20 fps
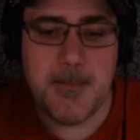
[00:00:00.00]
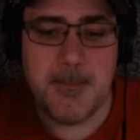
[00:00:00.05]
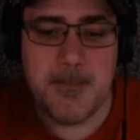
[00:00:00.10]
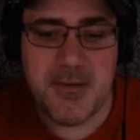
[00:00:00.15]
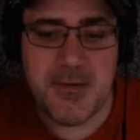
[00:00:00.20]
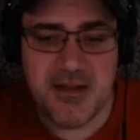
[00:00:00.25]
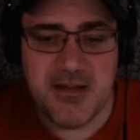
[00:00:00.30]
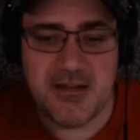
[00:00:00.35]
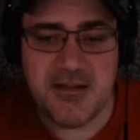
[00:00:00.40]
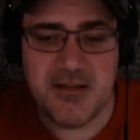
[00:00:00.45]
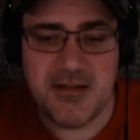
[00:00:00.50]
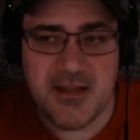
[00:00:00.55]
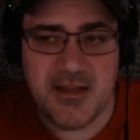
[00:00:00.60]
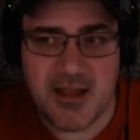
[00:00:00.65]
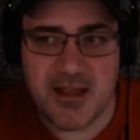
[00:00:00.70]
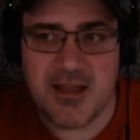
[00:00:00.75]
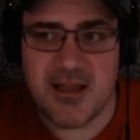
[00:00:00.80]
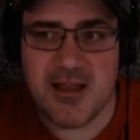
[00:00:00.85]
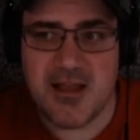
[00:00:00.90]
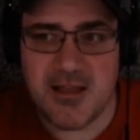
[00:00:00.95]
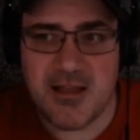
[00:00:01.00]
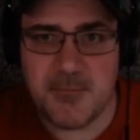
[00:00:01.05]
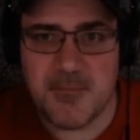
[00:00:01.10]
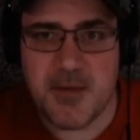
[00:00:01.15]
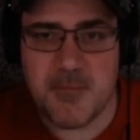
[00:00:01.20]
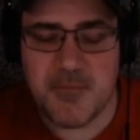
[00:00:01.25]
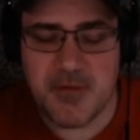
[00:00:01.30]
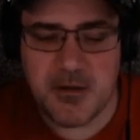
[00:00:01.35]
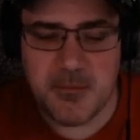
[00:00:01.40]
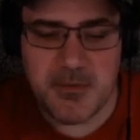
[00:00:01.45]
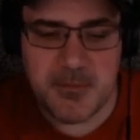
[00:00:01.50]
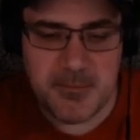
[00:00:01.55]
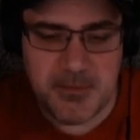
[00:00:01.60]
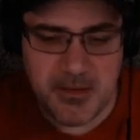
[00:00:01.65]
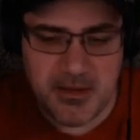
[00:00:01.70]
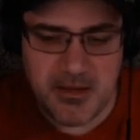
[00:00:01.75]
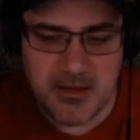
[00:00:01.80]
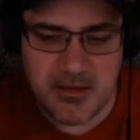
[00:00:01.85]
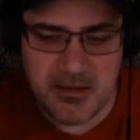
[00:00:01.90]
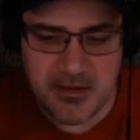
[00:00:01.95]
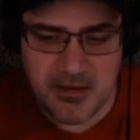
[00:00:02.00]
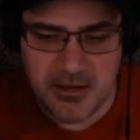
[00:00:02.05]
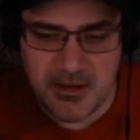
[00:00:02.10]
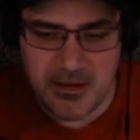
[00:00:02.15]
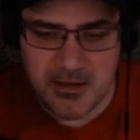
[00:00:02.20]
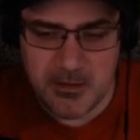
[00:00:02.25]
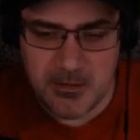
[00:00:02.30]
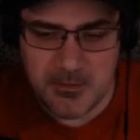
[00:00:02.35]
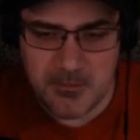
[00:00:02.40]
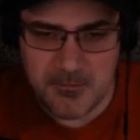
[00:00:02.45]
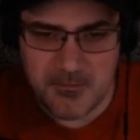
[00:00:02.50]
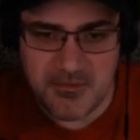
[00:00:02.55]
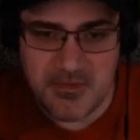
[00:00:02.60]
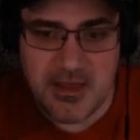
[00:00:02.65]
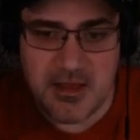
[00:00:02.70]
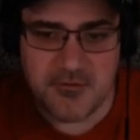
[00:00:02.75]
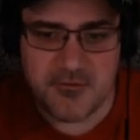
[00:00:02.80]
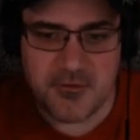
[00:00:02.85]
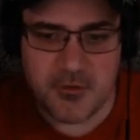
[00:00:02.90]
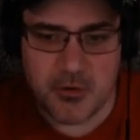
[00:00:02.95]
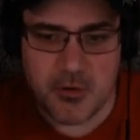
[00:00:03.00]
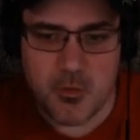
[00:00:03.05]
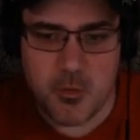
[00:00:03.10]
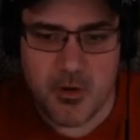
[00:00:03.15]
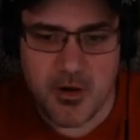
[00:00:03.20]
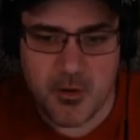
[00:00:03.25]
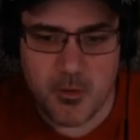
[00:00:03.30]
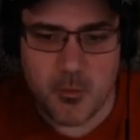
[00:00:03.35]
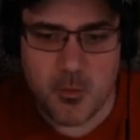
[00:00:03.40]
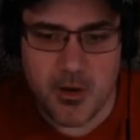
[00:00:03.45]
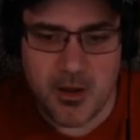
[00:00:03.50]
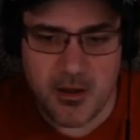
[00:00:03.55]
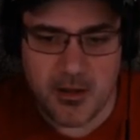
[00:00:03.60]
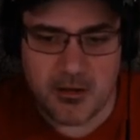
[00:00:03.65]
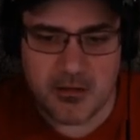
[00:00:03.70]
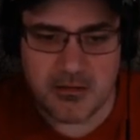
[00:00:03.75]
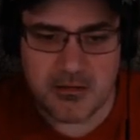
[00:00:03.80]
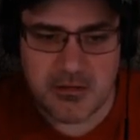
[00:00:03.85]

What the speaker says: But yeah, I'm gonna be playing that for quite a while.